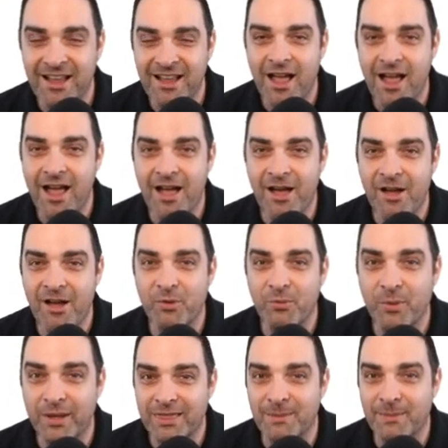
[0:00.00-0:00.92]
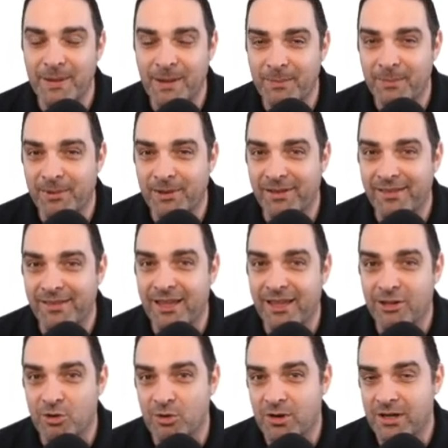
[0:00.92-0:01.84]
with the people that
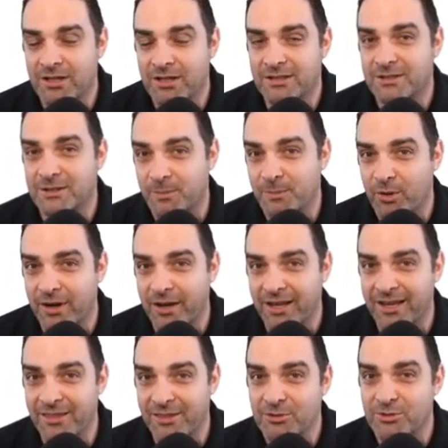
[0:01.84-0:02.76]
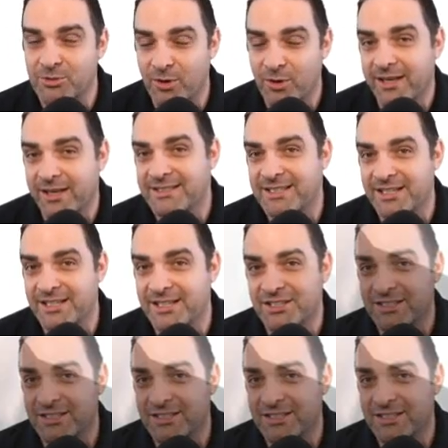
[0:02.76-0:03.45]
you're supporting in those organizations that